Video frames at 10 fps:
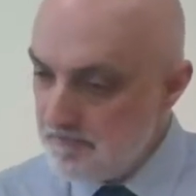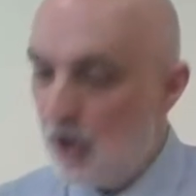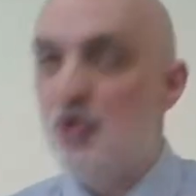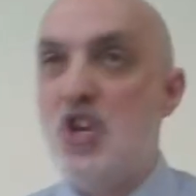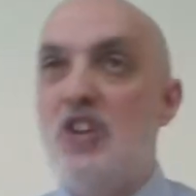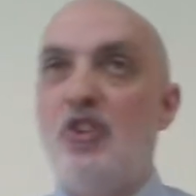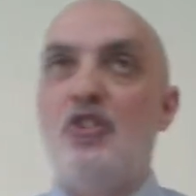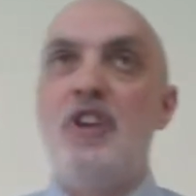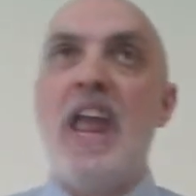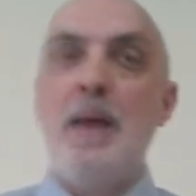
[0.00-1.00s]

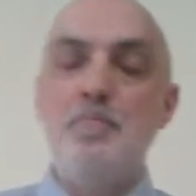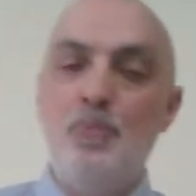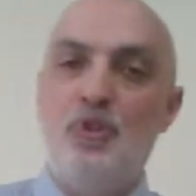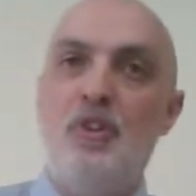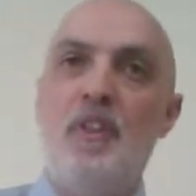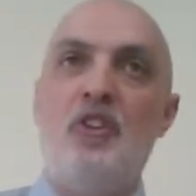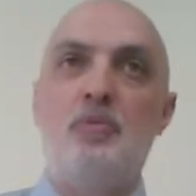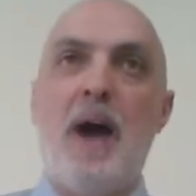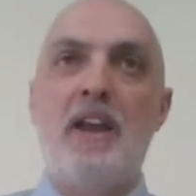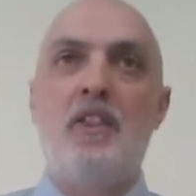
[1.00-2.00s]
Jesus names
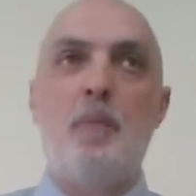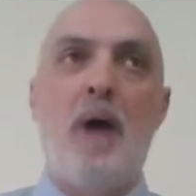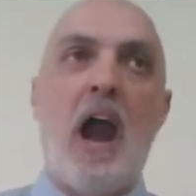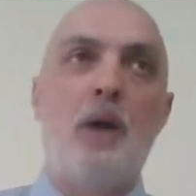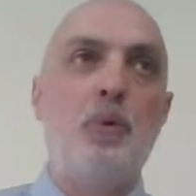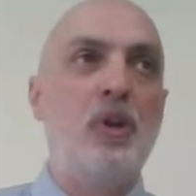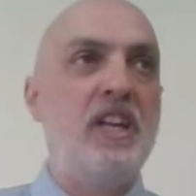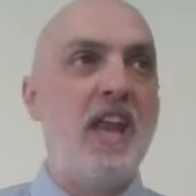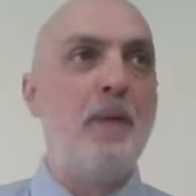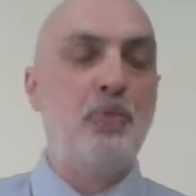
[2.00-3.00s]
this man in the parable.
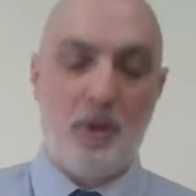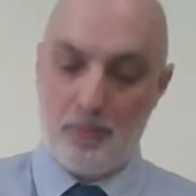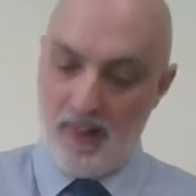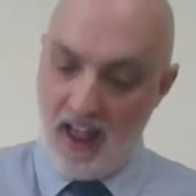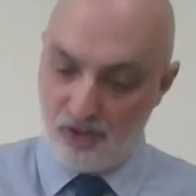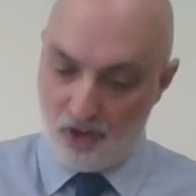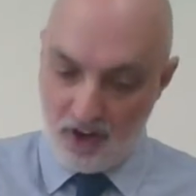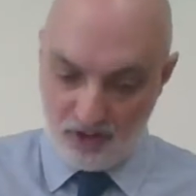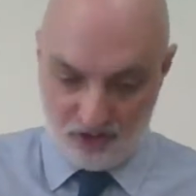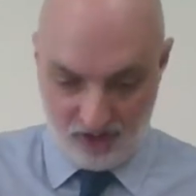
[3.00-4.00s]
He names him
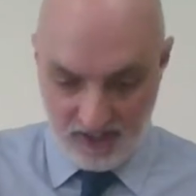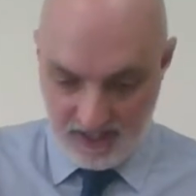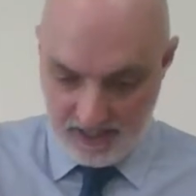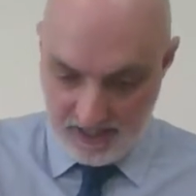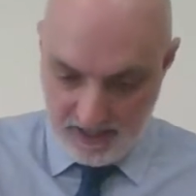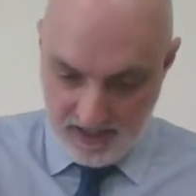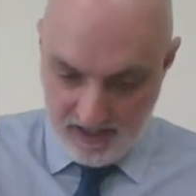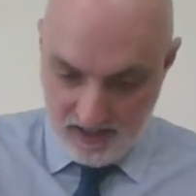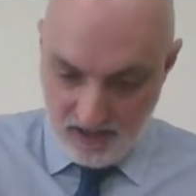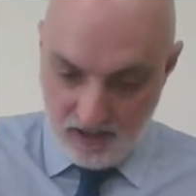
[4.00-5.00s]
Lazarus.
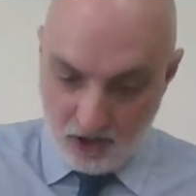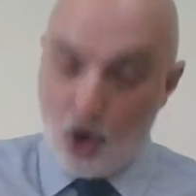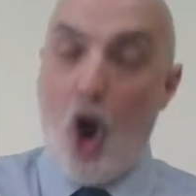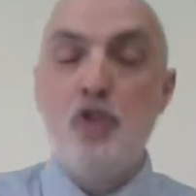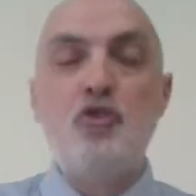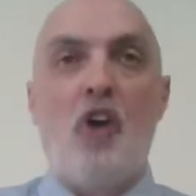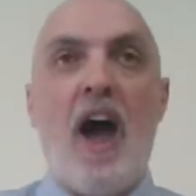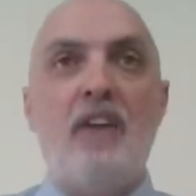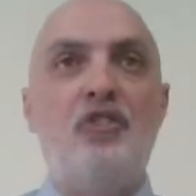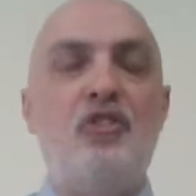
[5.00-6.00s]
The
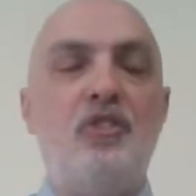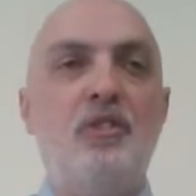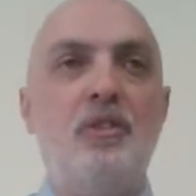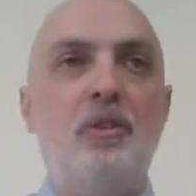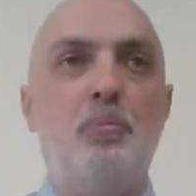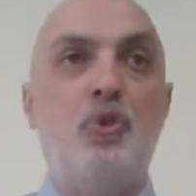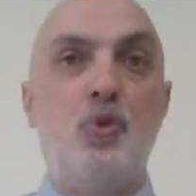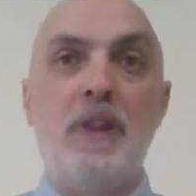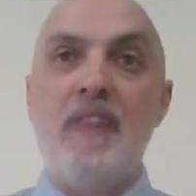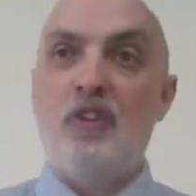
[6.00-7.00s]
contrast
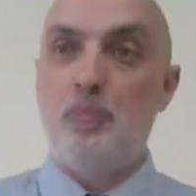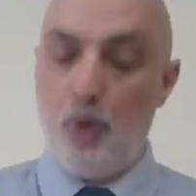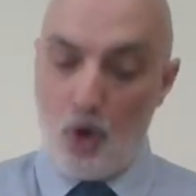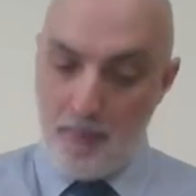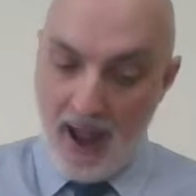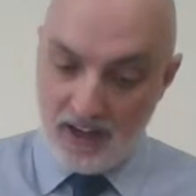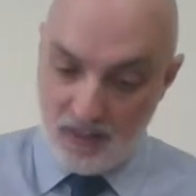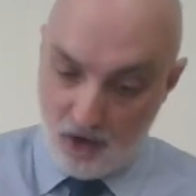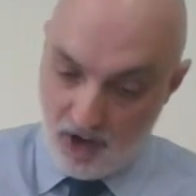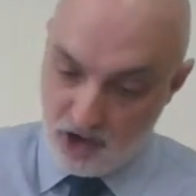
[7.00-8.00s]
between this poor man
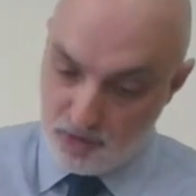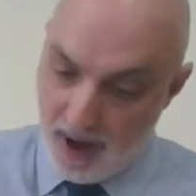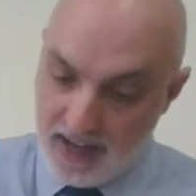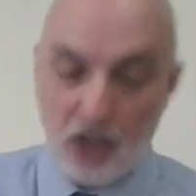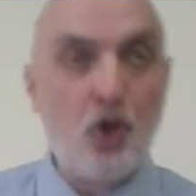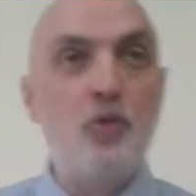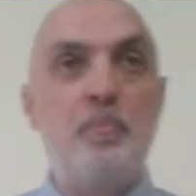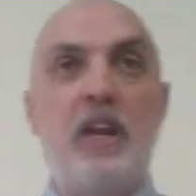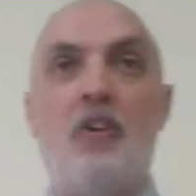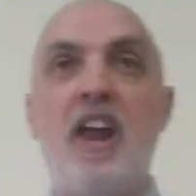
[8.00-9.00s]
and the rich man, it couldn't
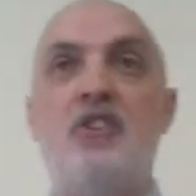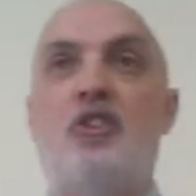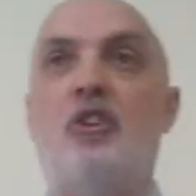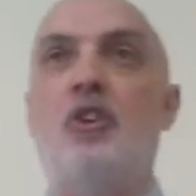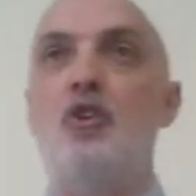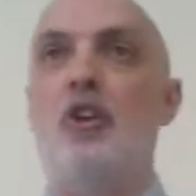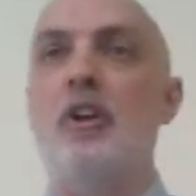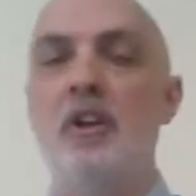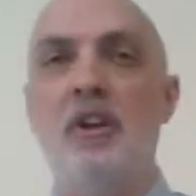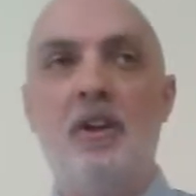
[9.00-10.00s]
be greater, could
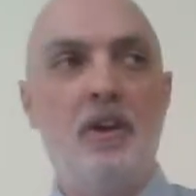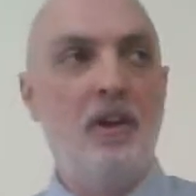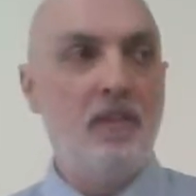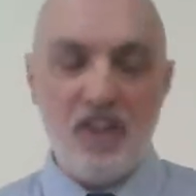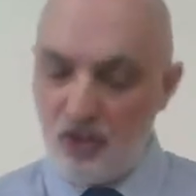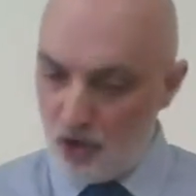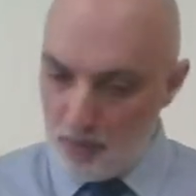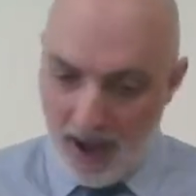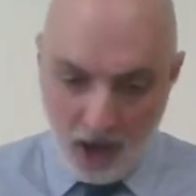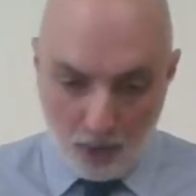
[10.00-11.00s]
it? These two
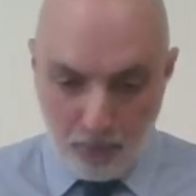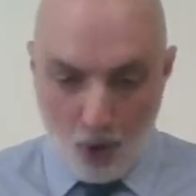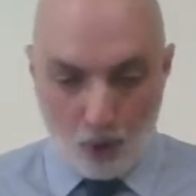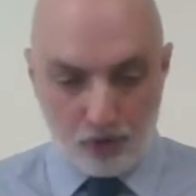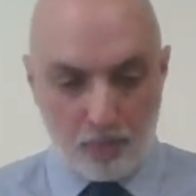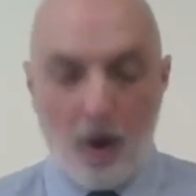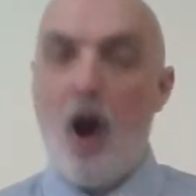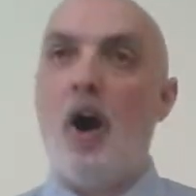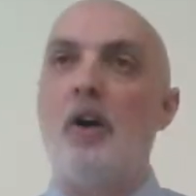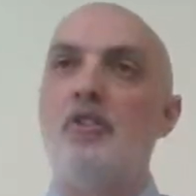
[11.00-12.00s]
men are poles
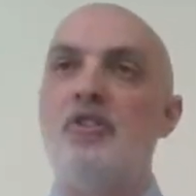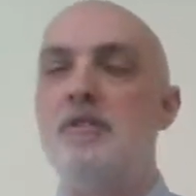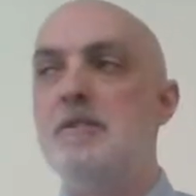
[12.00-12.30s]
apart.